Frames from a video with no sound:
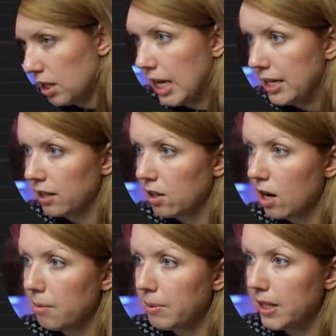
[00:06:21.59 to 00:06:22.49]
and then
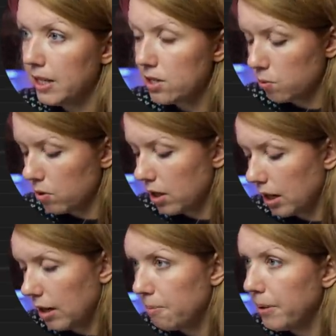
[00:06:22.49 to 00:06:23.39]
copy this one
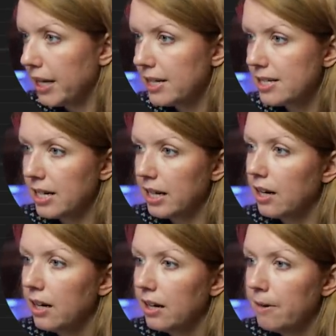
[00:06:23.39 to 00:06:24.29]
and paste
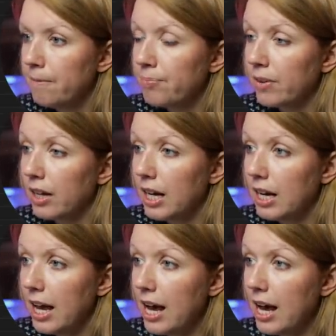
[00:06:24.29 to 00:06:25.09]
it. And